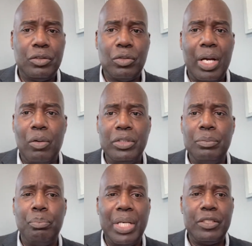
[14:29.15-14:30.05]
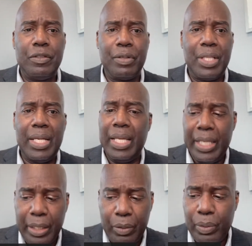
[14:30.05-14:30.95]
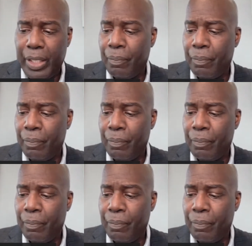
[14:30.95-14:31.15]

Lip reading: So I always budget for that anyway.